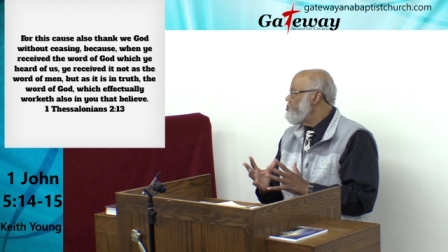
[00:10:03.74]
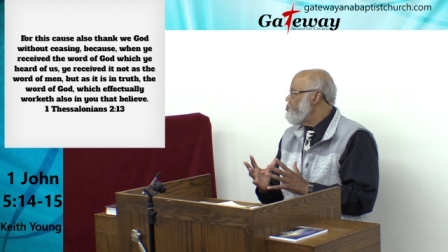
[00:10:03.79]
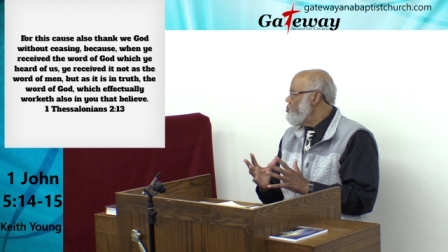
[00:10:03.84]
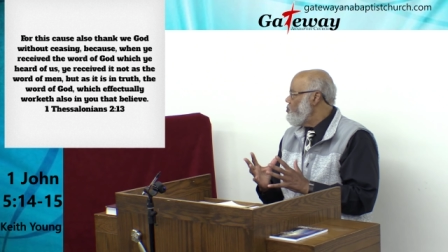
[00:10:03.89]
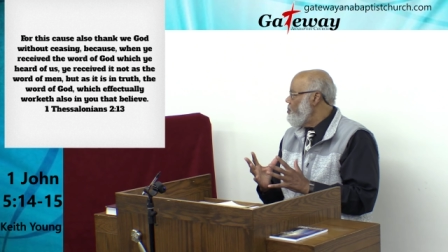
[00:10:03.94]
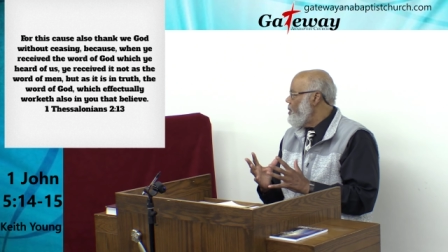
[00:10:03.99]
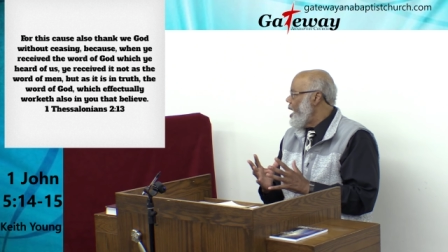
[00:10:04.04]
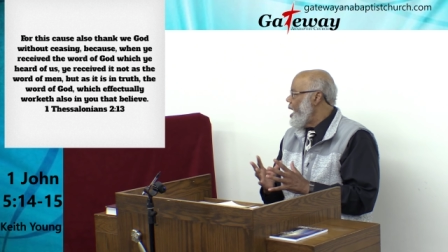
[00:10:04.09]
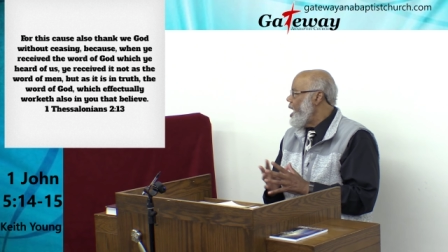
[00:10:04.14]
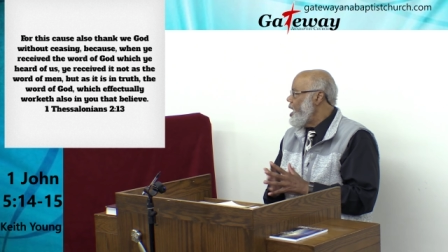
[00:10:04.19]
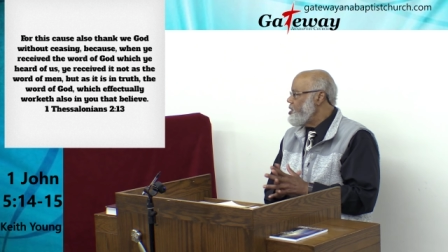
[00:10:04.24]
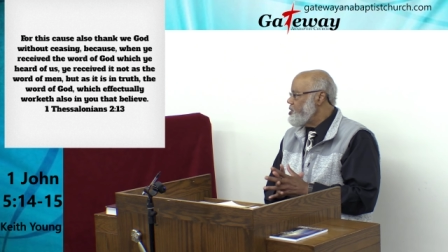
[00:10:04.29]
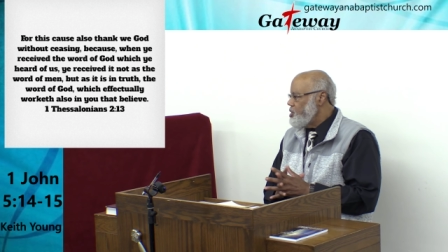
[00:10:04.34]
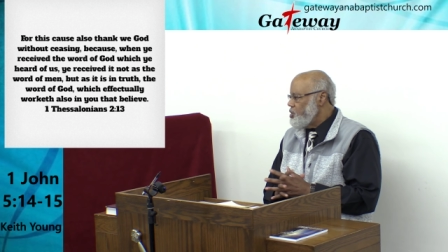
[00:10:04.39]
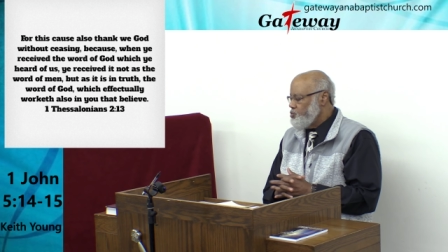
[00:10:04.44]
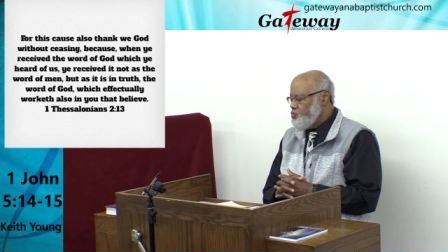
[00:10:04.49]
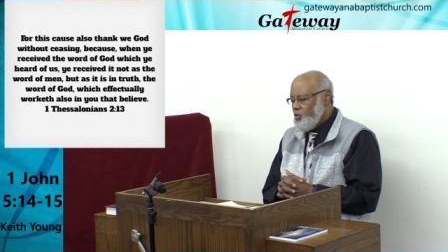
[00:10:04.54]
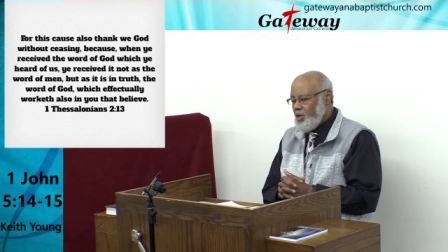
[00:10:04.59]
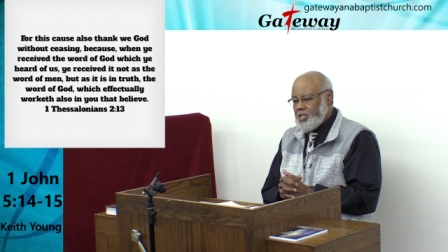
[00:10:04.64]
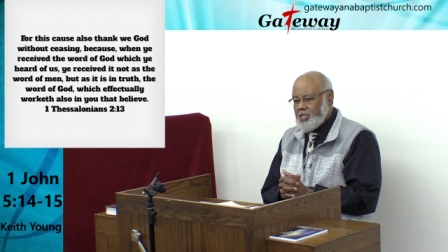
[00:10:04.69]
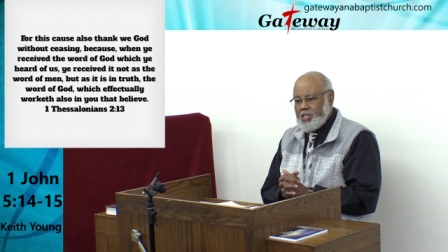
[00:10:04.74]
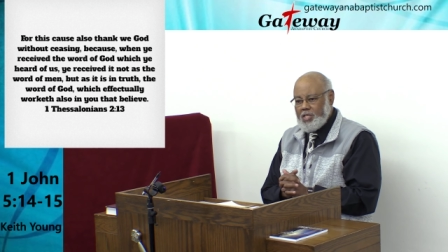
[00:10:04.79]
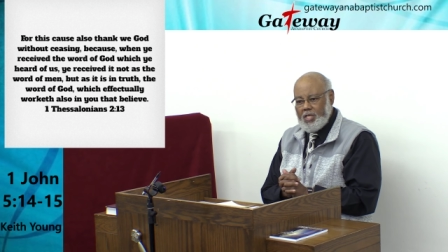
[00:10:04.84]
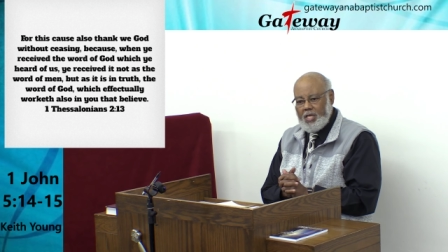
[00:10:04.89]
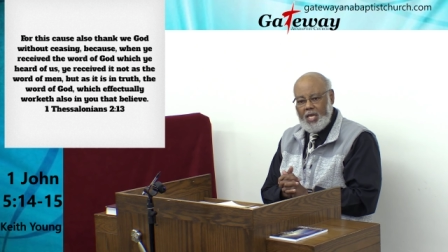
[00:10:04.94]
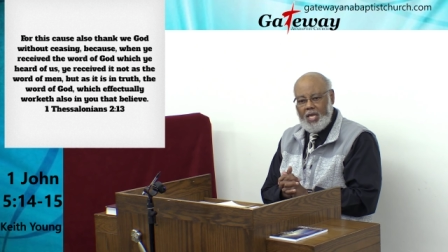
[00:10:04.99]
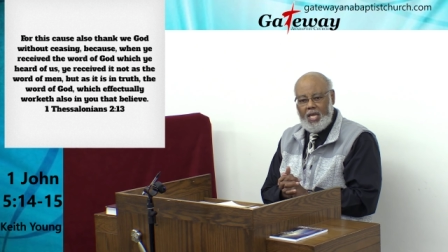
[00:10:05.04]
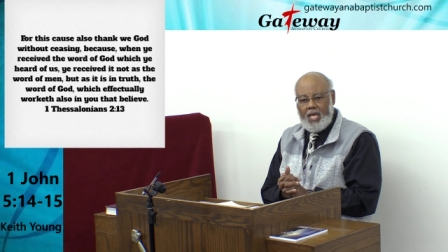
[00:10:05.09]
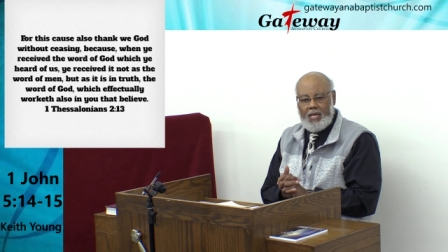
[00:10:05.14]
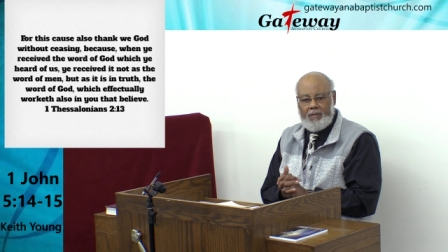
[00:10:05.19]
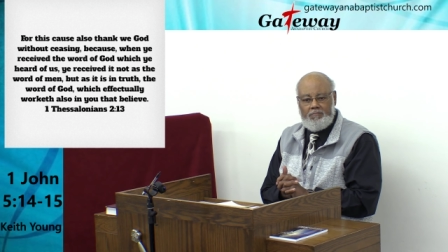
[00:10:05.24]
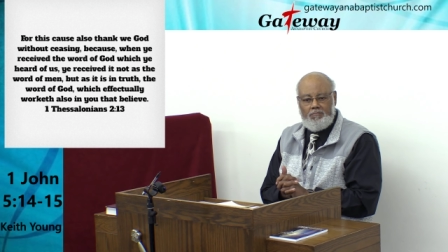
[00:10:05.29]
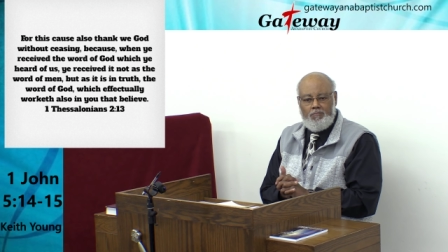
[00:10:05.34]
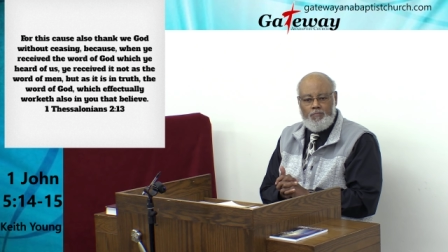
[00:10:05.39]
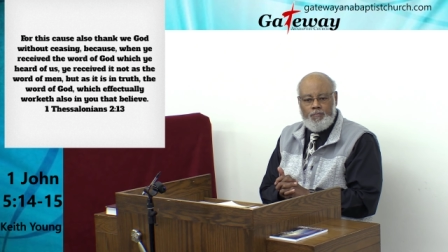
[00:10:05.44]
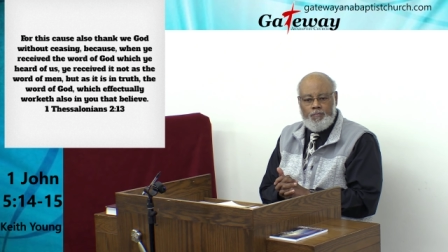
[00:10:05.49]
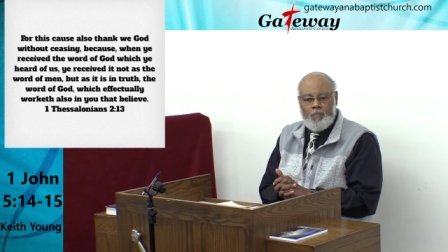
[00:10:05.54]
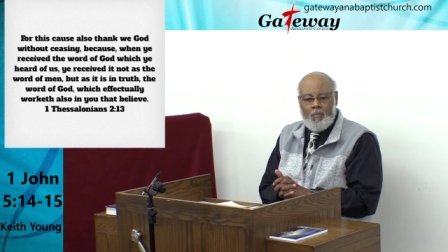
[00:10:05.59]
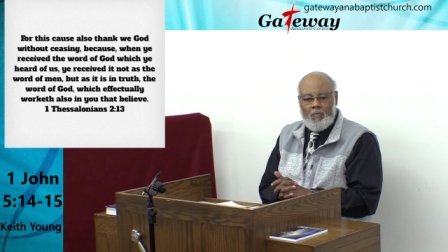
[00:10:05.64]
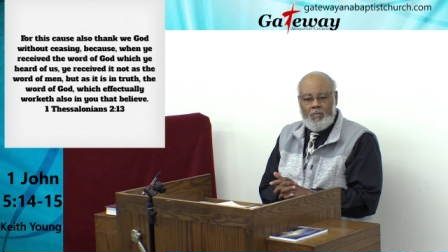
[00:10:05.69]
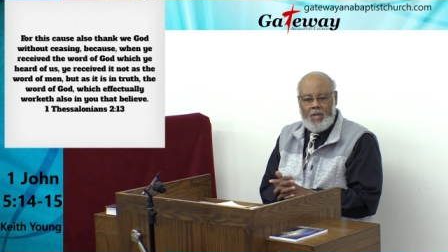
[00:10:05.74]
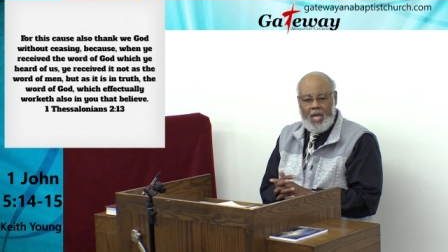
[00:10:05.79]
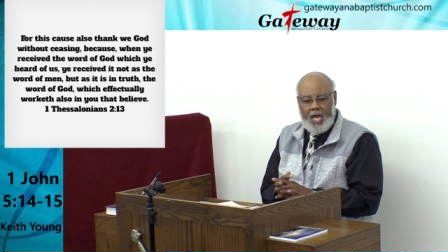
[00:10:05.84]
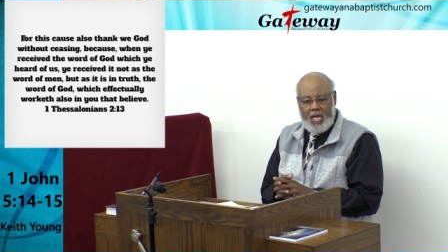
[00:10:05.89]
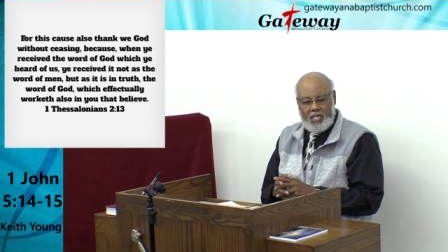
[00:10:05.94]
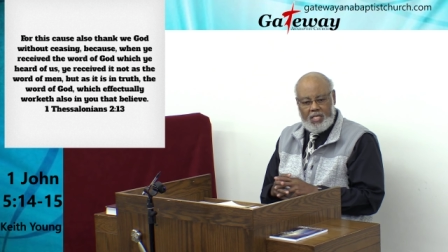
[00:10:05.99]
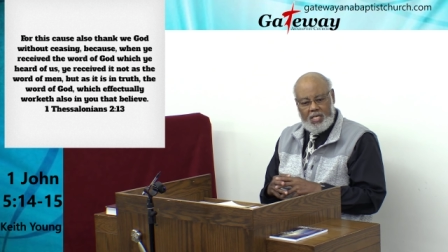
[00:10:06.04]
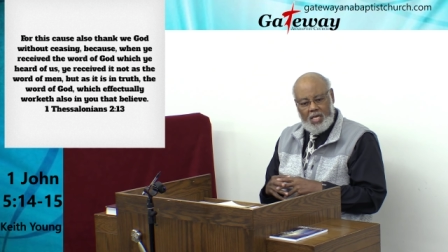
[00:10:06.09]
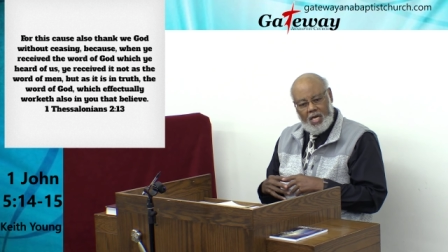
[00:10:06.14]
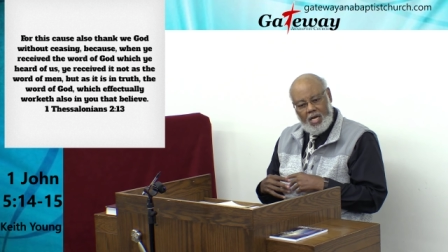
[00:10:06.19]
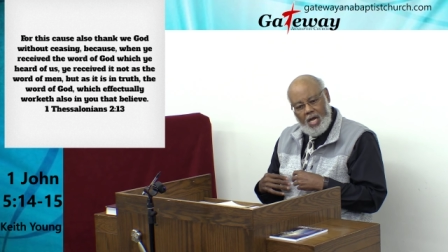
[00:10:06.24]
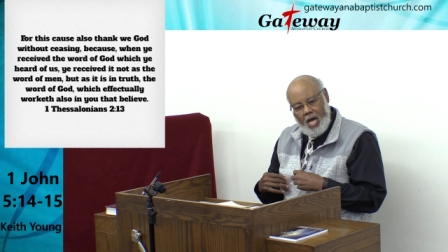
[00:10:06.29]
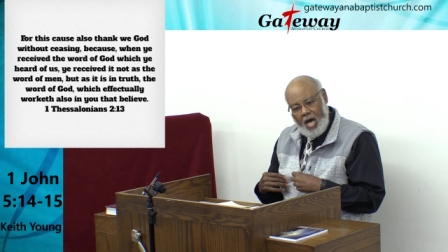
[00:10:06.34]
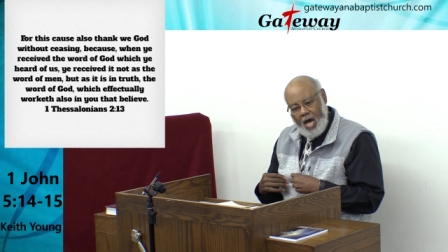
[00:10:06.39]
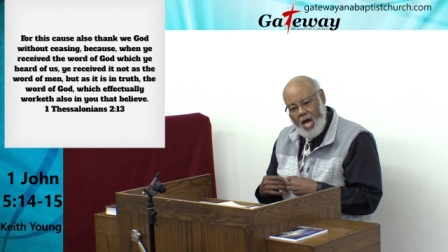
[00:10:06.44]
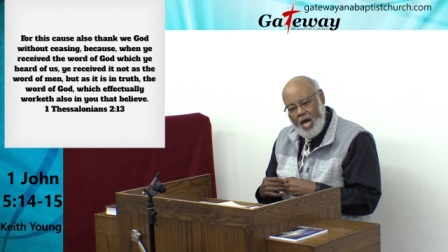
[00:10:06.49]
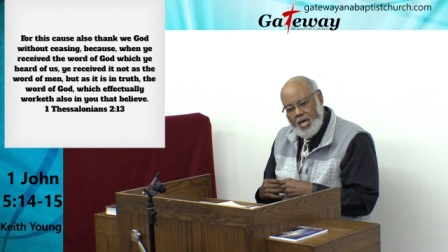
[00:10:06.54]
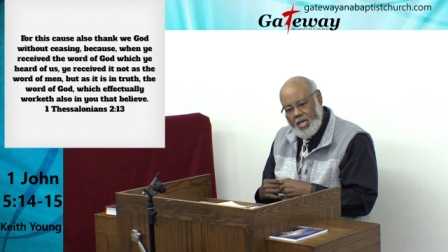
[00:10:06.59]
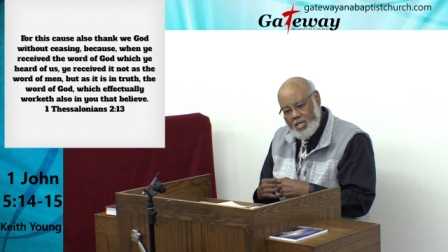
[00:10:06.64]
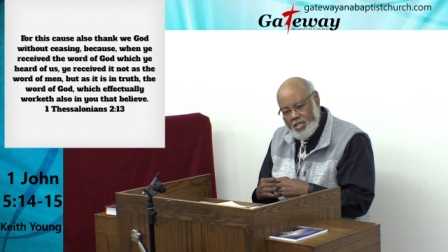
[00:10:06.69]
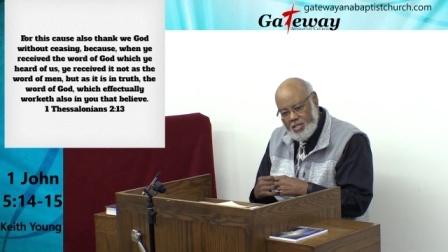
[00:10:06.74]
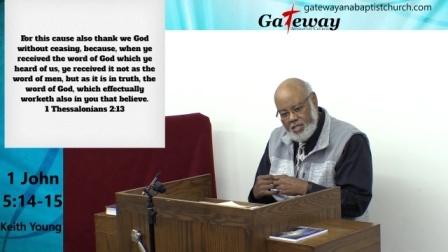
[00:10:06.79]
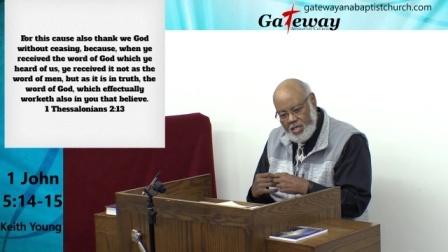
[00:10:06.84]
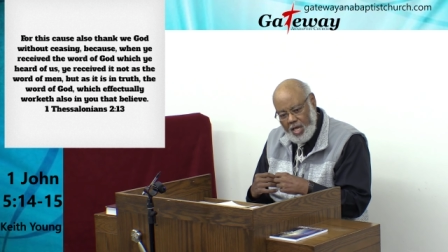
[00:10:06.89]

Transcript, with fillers: it reminds us once again that uh, God is,